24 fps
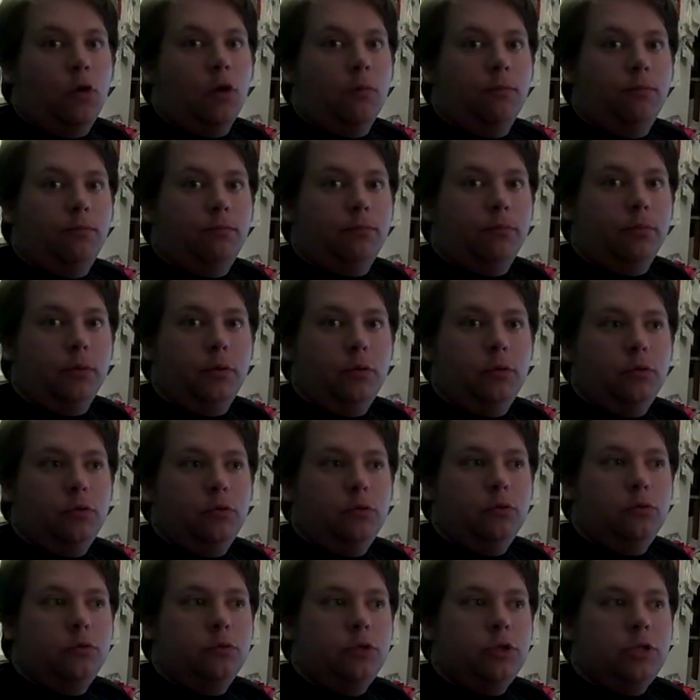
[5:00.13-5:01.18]
more
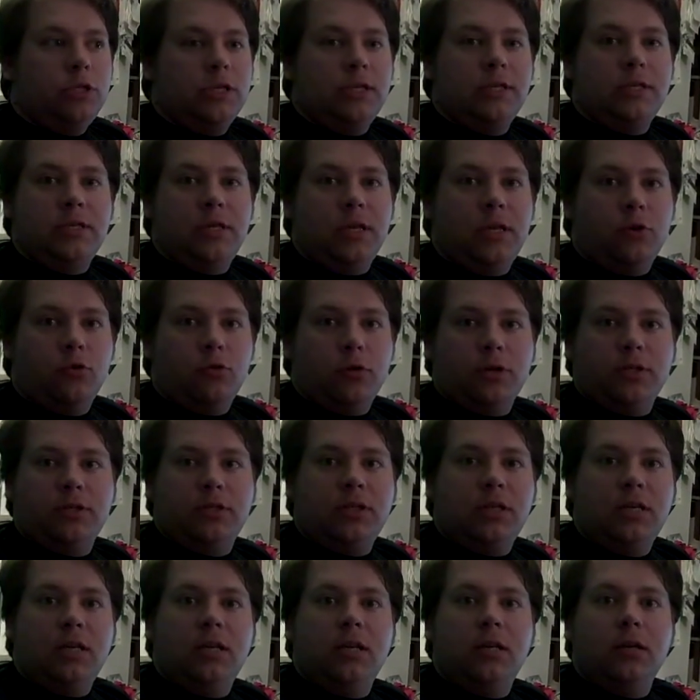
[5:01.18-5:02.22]
blue, cheesy,
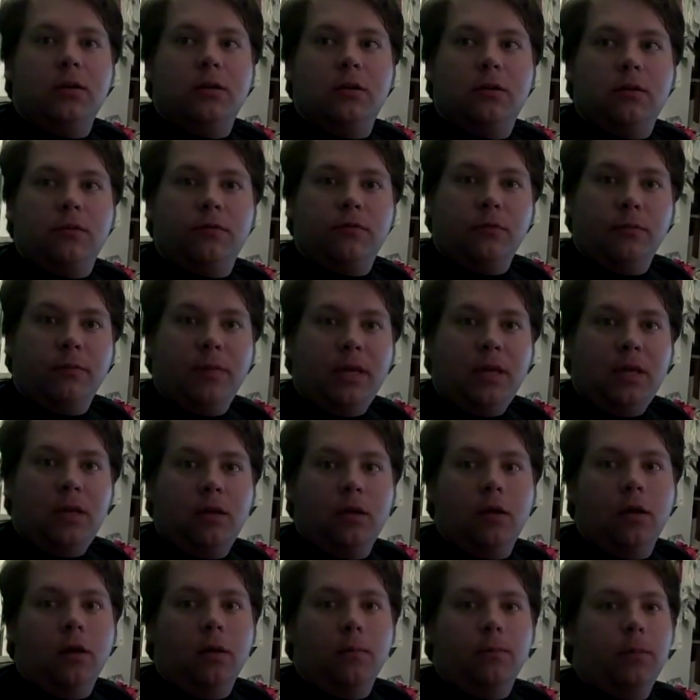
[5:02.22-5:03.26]
crusty for
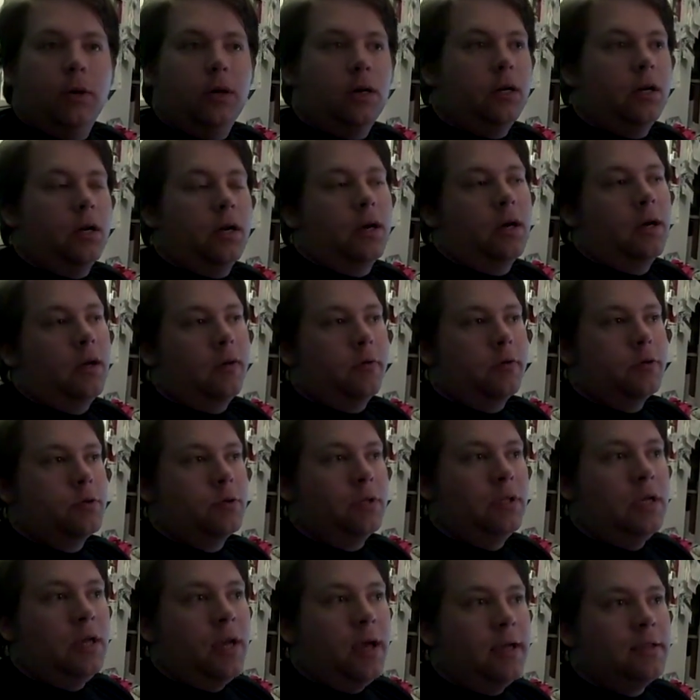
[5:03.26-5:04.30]
me, but it was
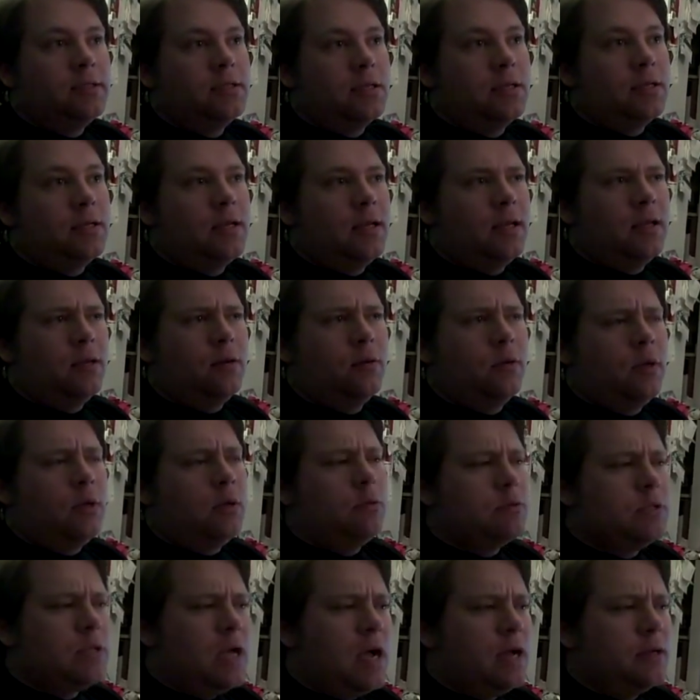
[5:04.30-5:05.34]
really nice, and
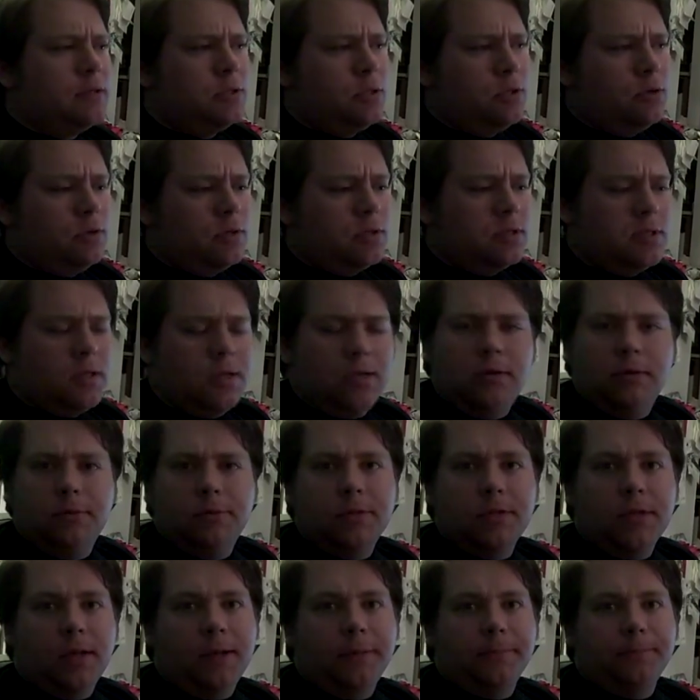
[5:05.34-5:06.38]
it was odd too because they
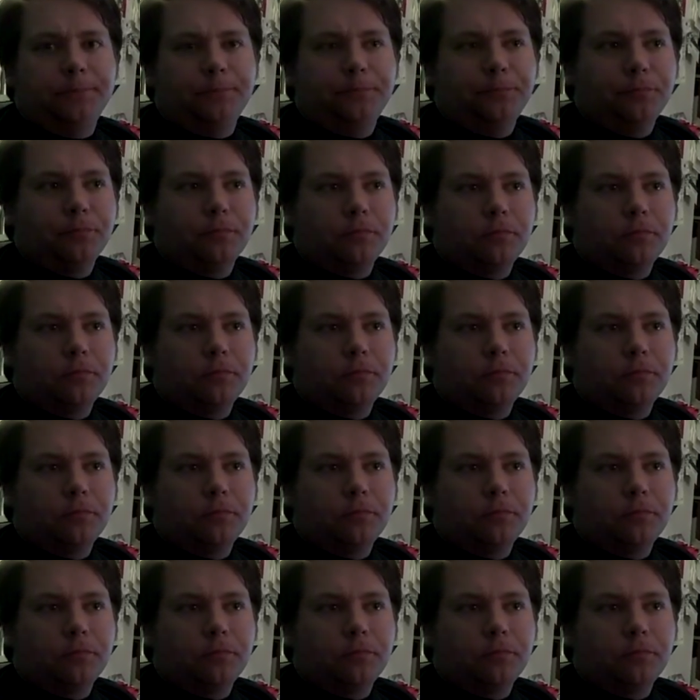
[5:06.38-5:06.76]
used a